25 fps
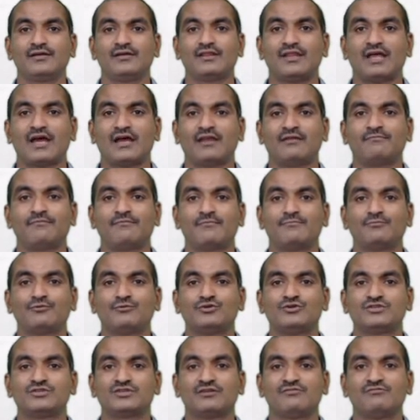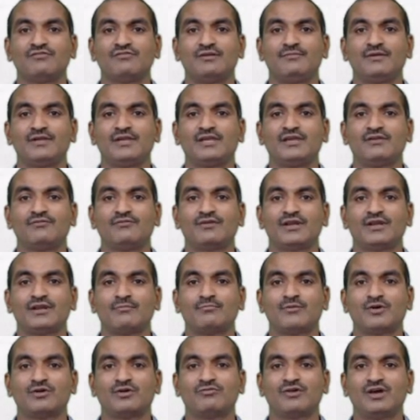the alpha position will be given
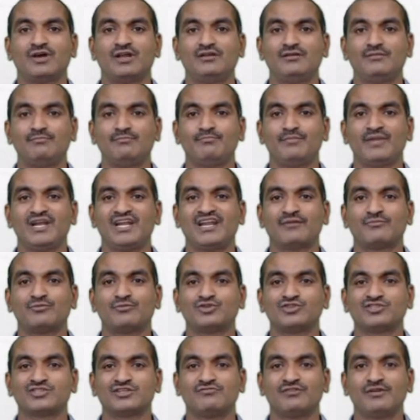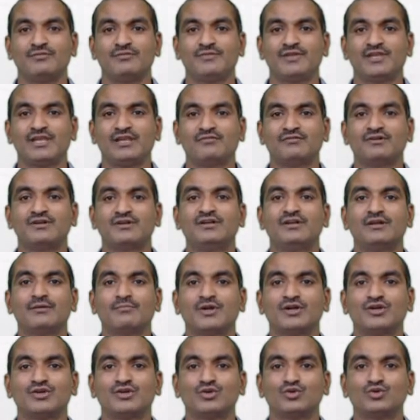number 1, beta position will be given
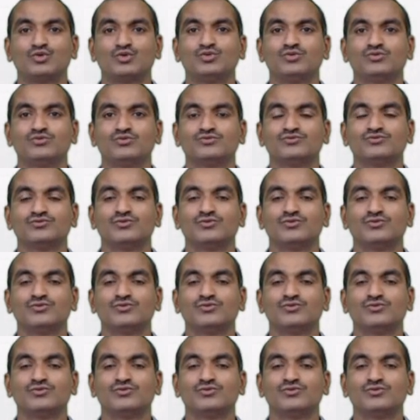number 2.